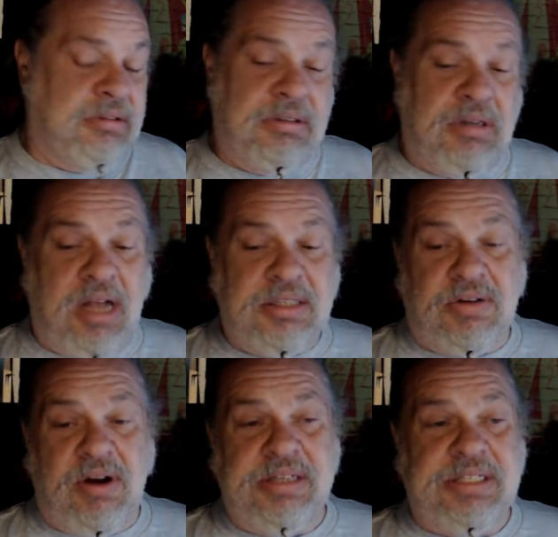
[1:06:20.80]
lots of
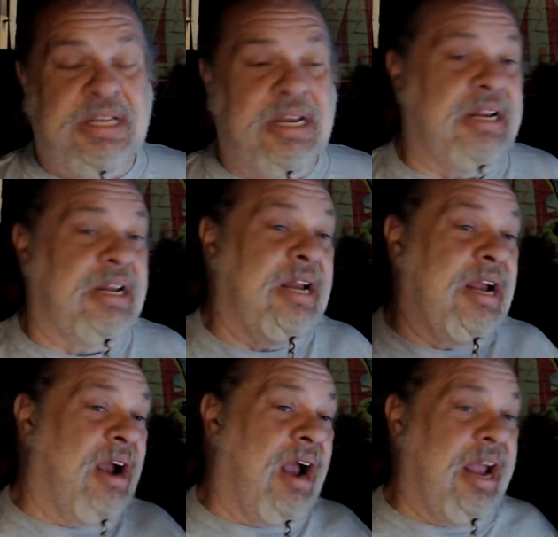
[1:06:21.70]
crazy thing. And
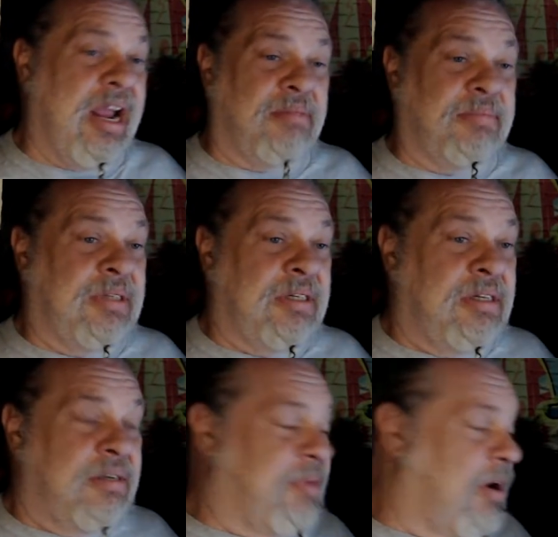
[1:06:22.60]
here I am,
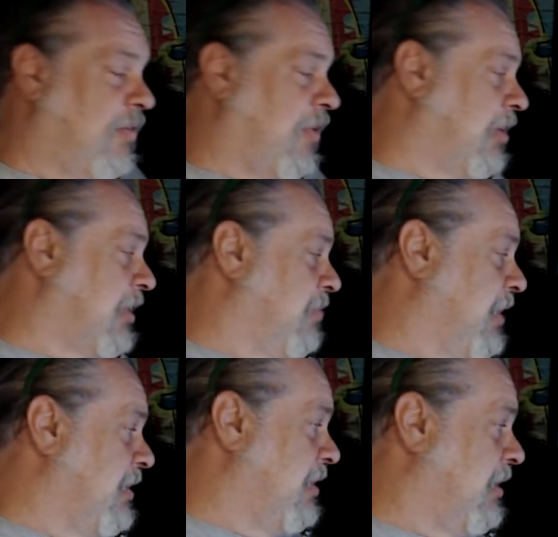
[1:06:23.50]
pole vault,
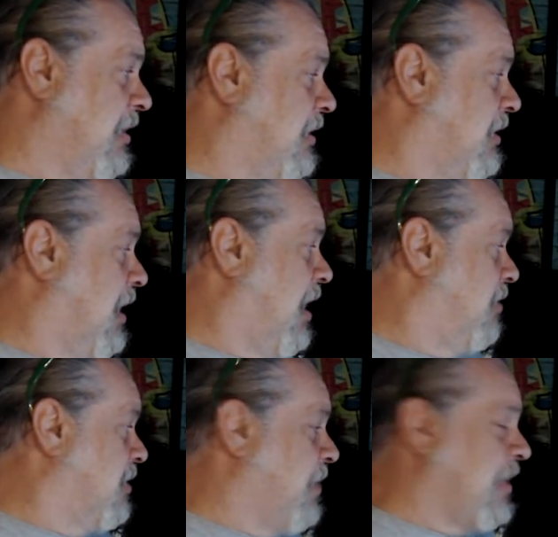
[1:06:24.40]

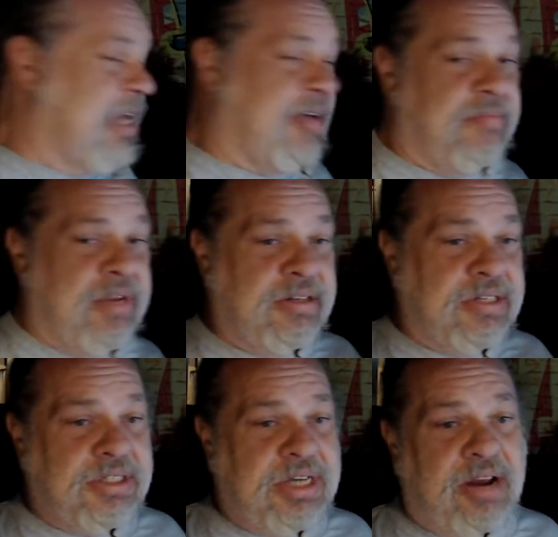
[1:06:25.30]
I'm supposed to have a
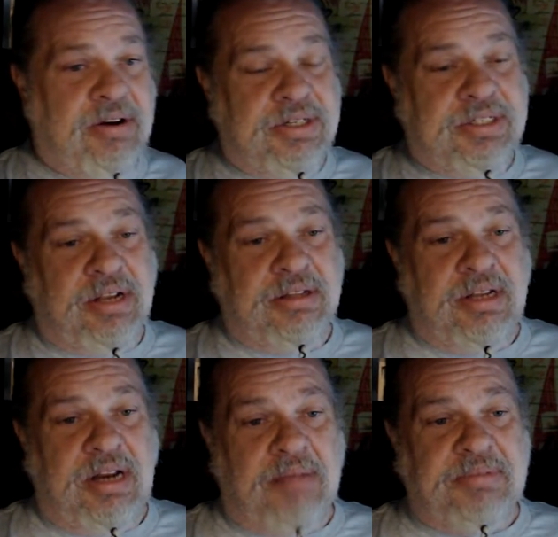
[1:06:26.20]
music channel or something,
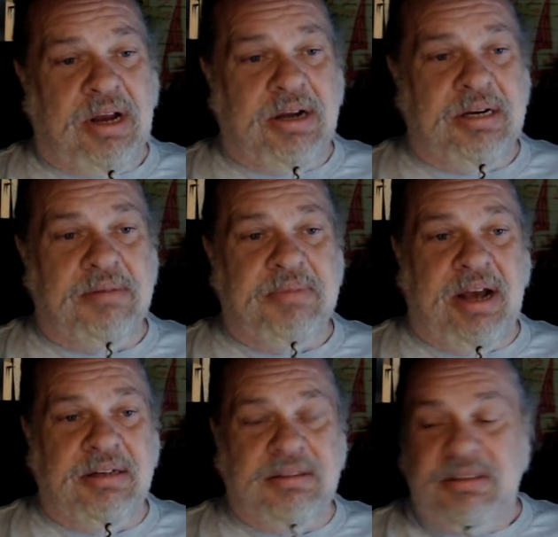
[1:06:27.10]
and I'm talking
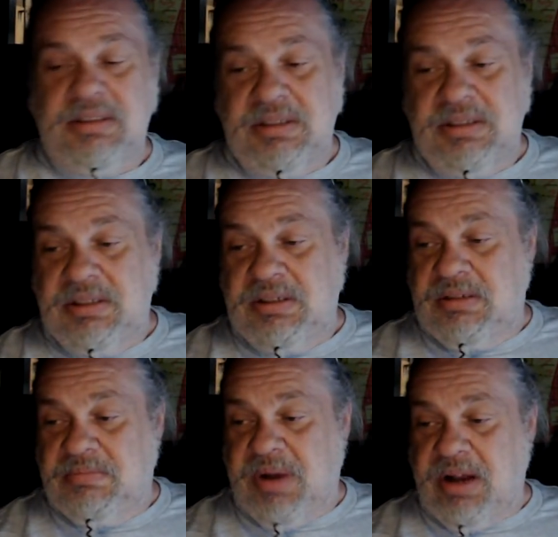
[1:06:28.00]
about
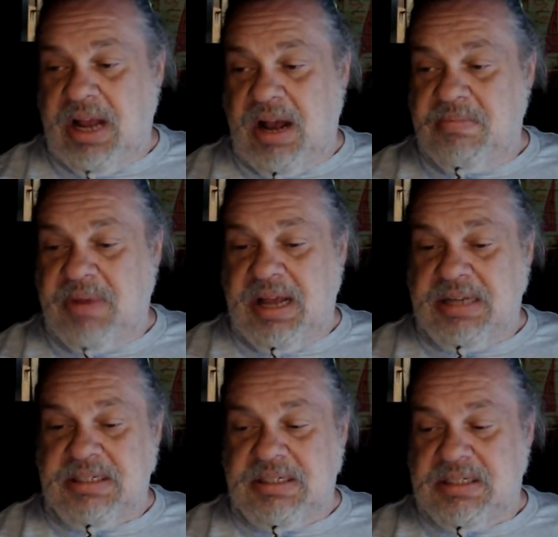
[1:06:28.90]
bug out
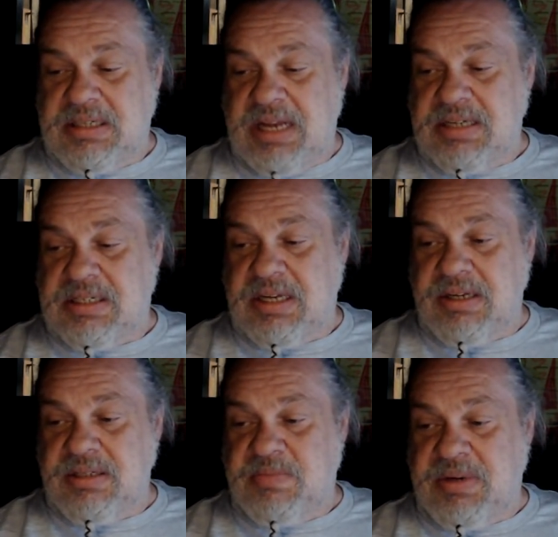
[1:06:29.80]
bags and estate
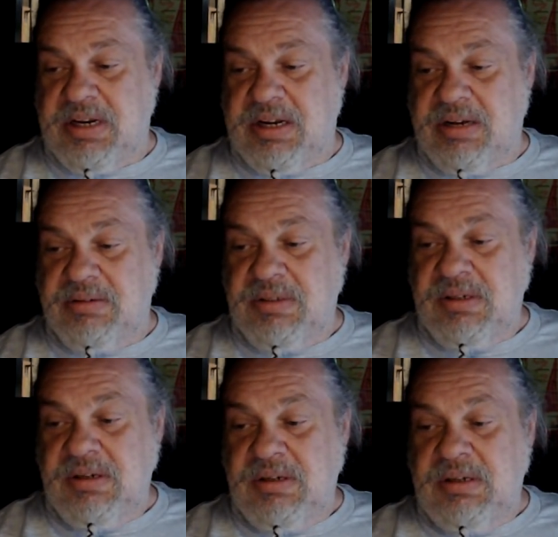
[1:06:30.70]
sales. But I
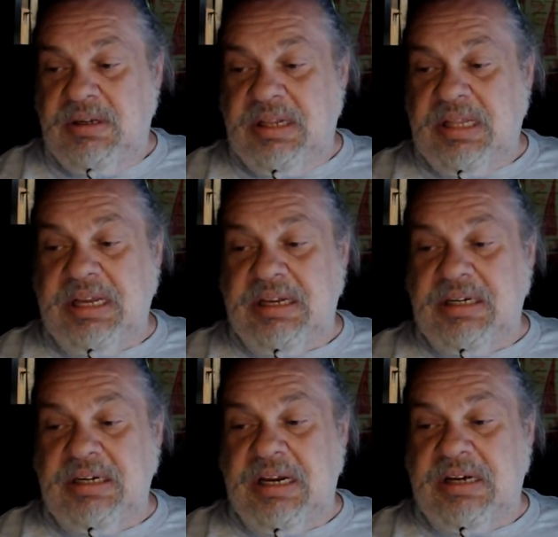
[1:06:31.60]
think,
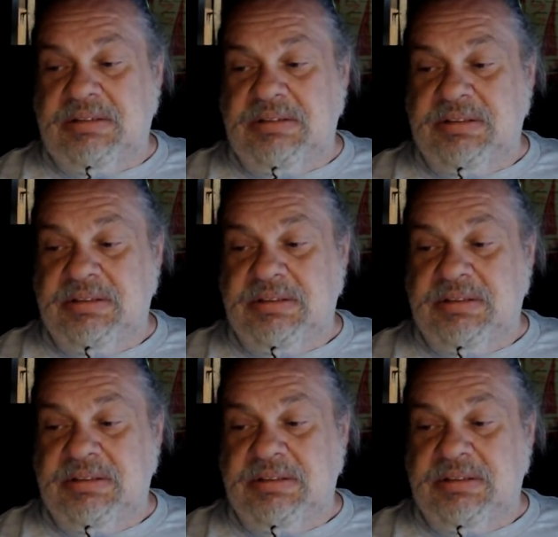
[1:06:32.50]
you know,